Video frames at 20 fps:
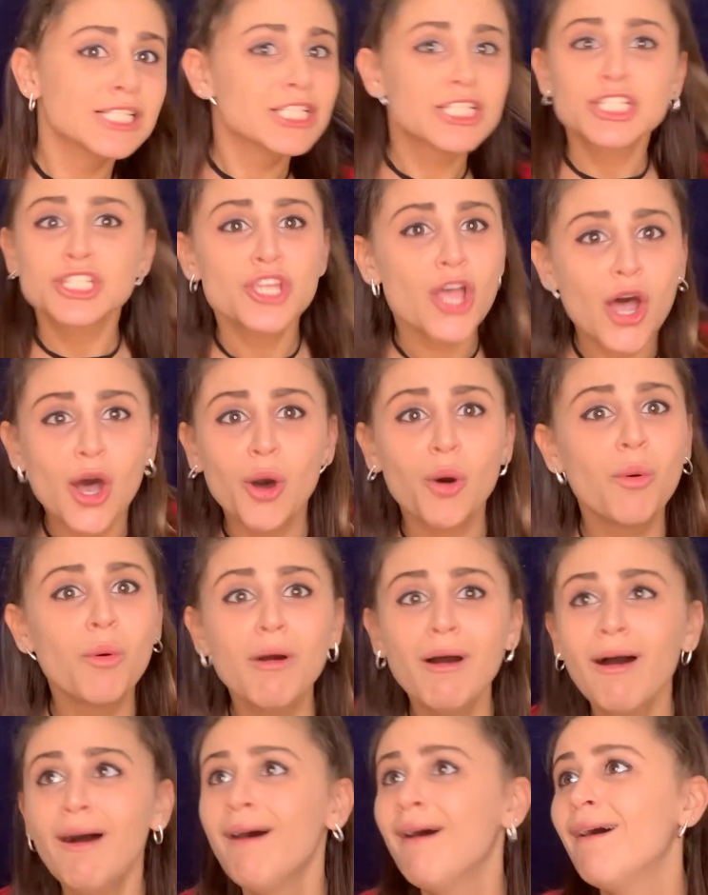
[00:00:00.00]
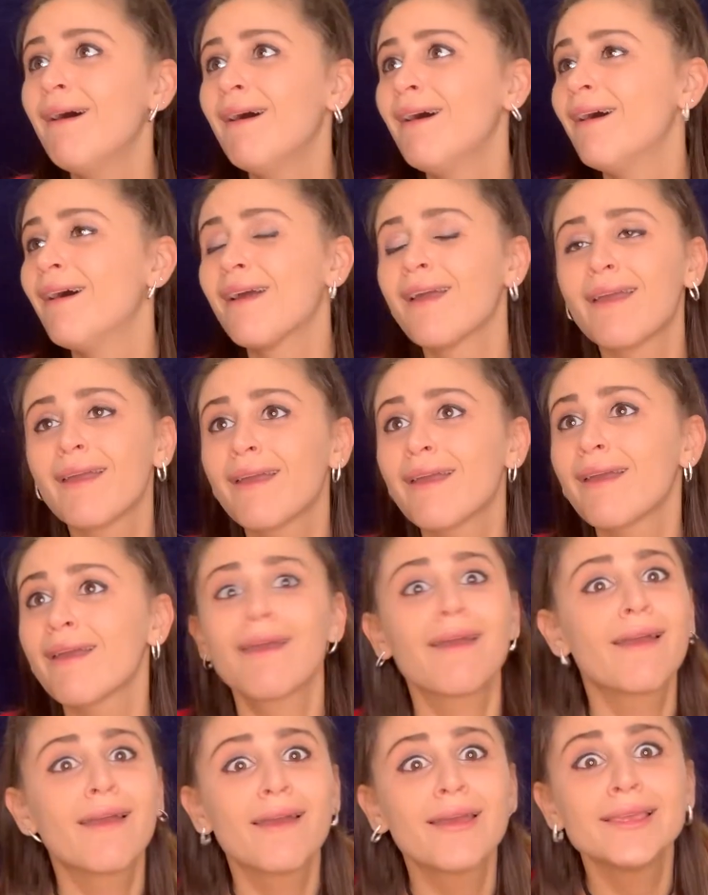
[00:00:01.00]
So,
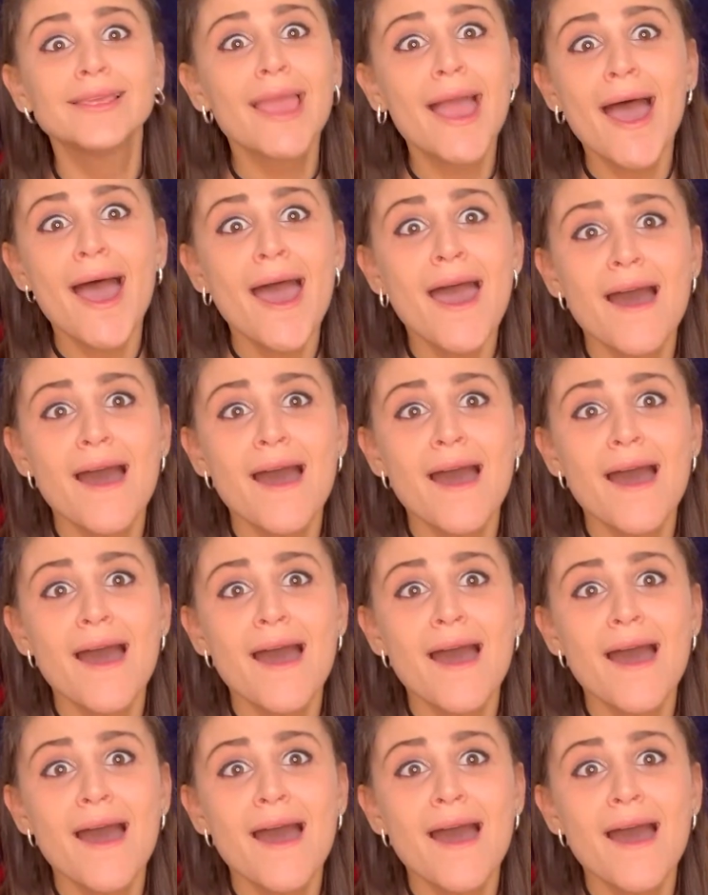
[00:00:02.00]
yeah.